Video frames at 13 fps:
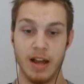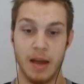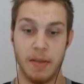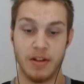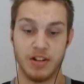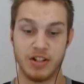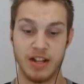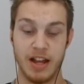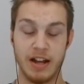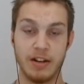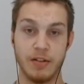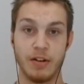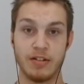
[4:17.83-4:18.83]
And this is yet
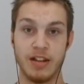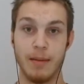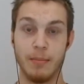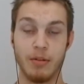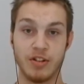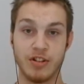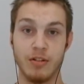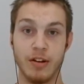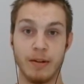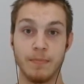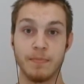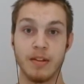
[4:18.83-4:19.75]
another example of showing